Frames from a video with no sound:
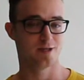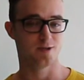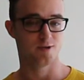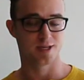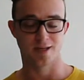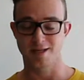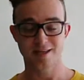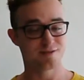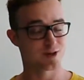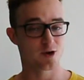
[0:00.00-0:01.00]
You can
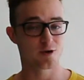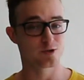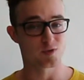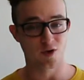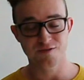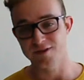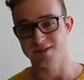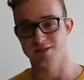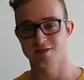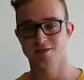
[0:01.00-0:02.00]
even earn
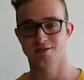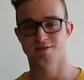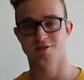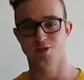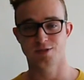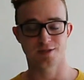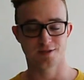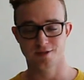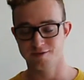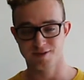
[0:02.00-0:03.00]
trophies
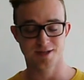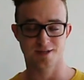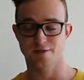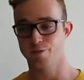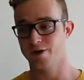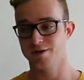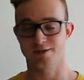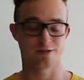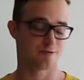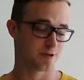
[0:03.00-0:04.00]
using your Vita somewhere else
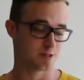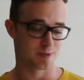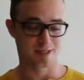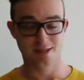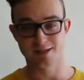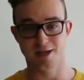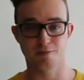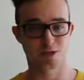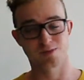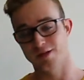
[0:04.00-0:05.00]
and your friend's playing this game,
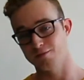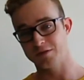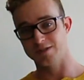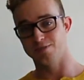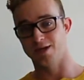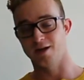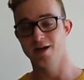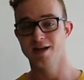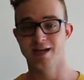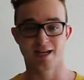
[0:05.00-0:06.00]
but you're playing multiplayer,
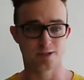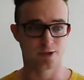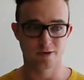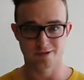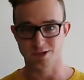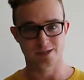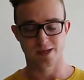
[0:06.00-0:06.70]
and you earn your